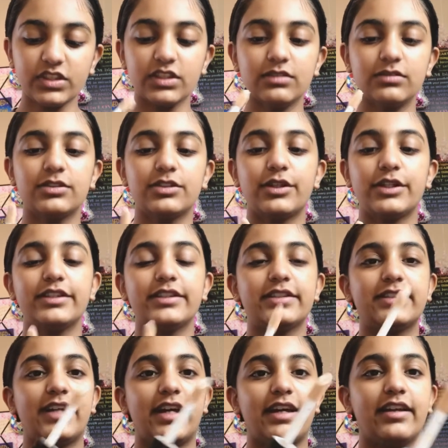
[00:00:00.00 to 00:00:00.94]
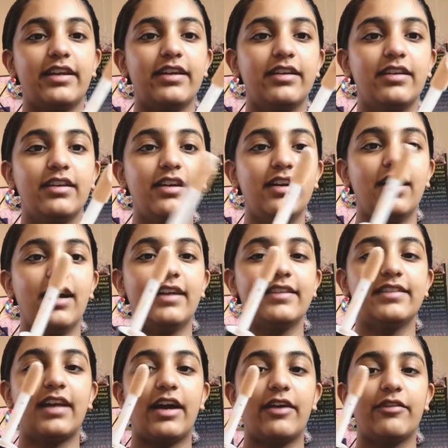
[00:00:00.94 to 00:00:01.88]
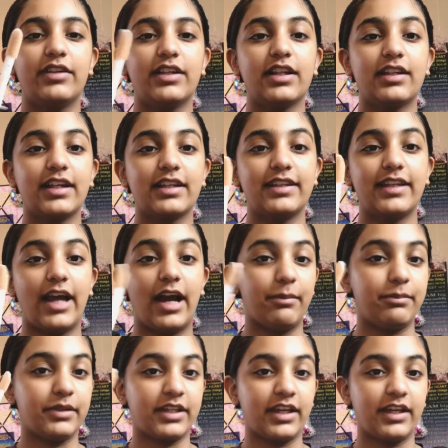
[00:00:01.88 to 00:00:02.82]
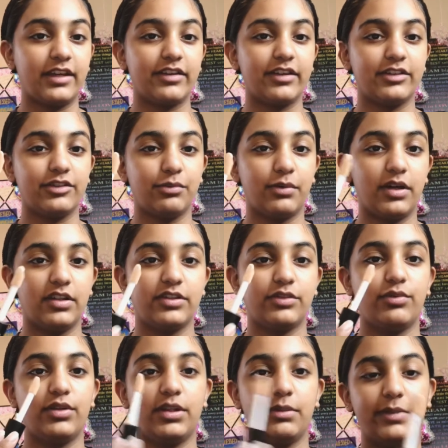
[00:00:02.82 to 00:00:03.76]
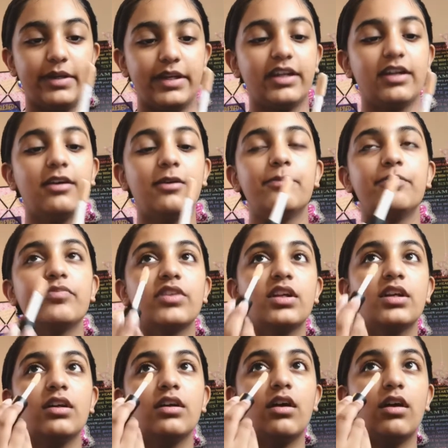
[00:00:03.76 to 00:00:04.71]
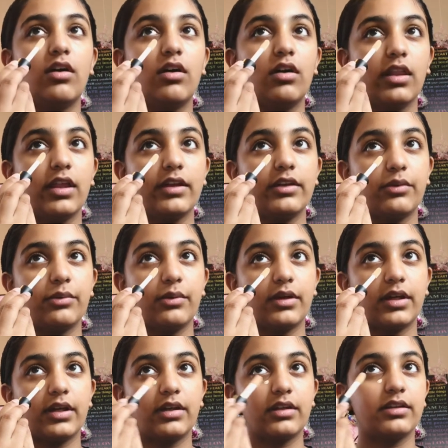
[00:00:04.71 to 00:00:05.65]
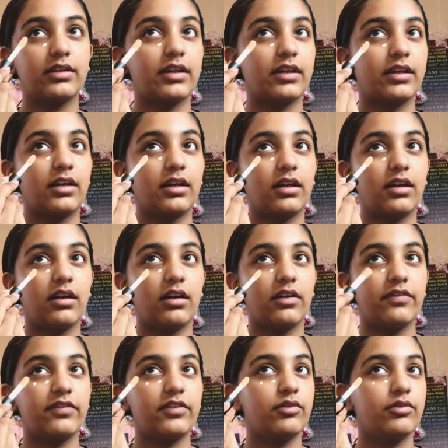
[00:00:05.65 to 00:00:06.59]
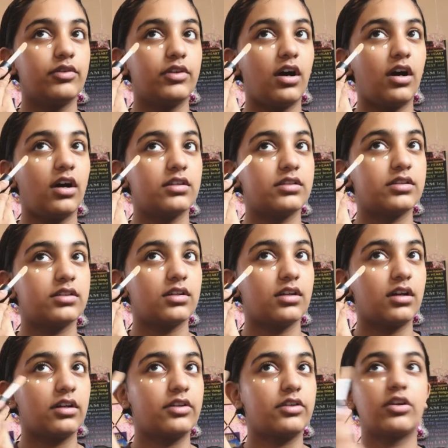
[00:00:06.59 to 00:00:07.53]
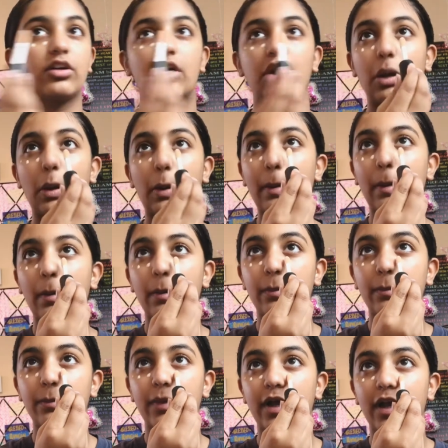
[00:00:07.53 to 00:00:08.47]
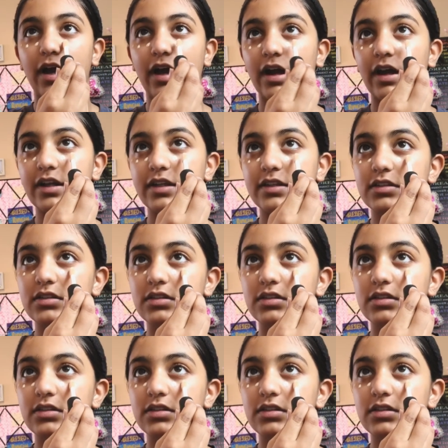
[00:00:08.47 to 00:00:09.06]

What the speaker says: So I just get it. And I really like the applicator as well. It's really big. All I do is like get a few dots under my eyes.